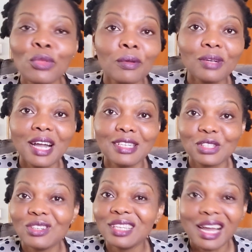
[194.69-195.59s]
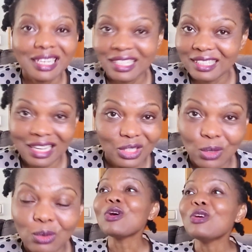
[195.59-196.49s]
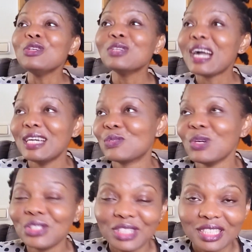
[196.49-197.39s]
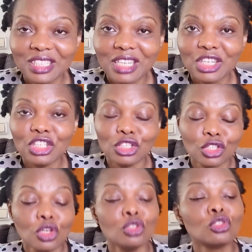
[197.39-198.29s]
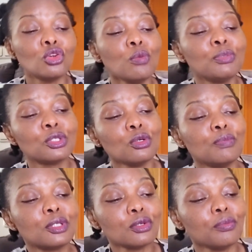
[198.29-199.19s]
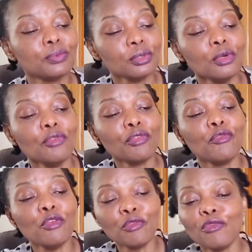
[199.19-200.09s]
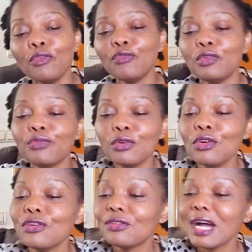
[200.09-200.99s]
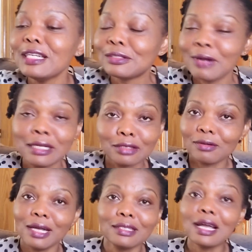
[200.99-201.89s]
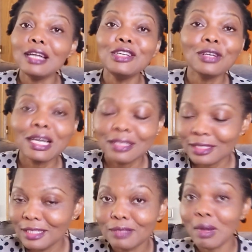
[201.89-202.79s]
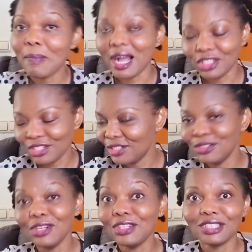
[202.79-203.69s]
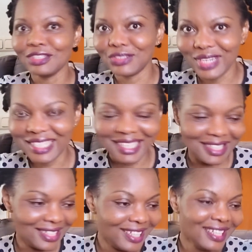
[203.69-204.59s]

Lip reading: You guys don't like it at all. All you guys want on this channel is soup, soup, soup, fufu, fufu, fufu, rice, rice, rice. Any other thing is babash. You're not interested.